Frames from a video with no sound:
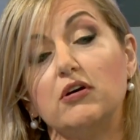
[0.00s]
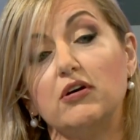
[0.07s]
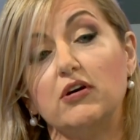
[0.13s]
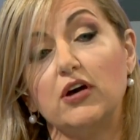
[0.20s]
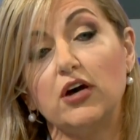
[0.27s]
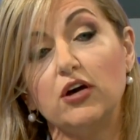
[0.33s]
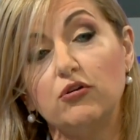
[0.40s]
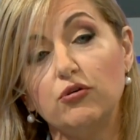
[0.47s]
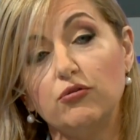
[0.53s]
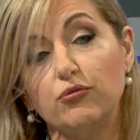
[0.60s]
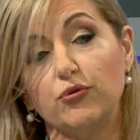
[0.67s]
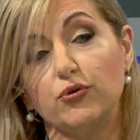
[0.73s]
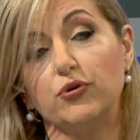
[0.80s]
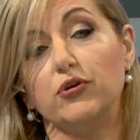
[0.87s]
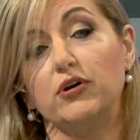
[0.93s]
a
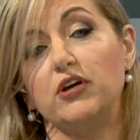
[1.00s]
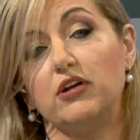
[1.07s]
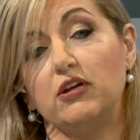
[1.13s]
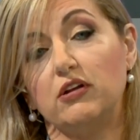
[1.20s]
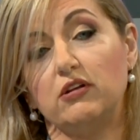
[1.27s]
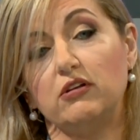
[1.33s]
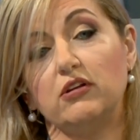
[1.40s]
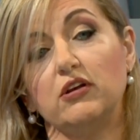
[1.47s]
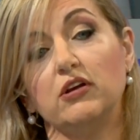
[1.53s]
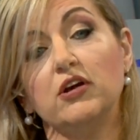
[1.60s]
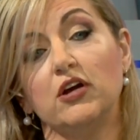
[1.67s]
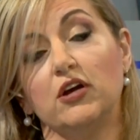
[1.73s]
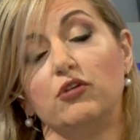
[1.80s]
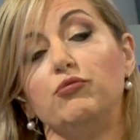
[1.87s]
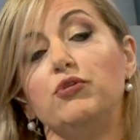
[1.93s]
guru in
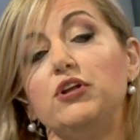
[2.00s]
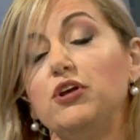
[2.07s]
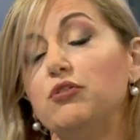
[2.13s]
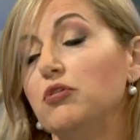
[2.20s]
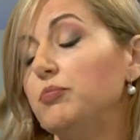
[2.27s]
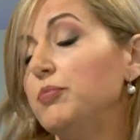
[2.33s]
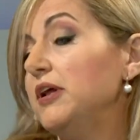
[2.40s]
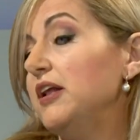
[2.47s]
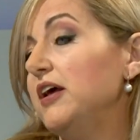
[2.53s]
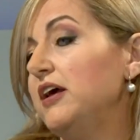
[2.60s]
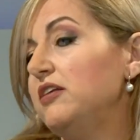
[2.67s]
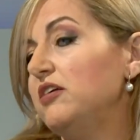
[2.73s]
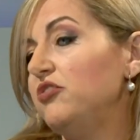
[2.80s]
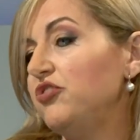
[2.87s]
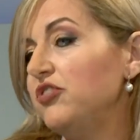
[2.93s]
renewable
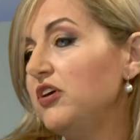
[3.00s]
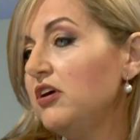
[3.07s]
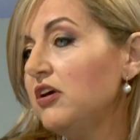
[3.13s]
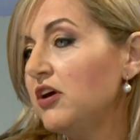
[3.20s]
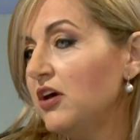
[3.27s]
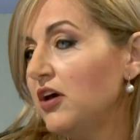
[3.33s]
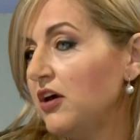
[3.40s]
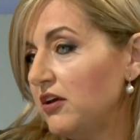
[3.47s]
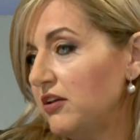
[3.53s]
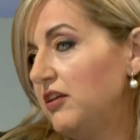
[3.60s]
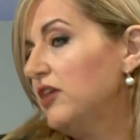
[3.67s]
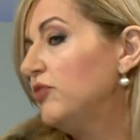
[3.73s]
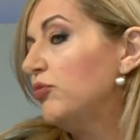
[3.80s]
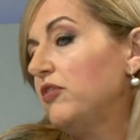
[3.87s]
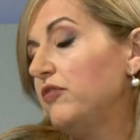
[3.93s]
energy.
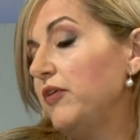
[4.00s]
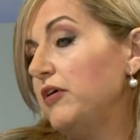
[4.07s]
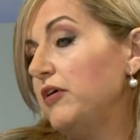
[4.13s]
That was very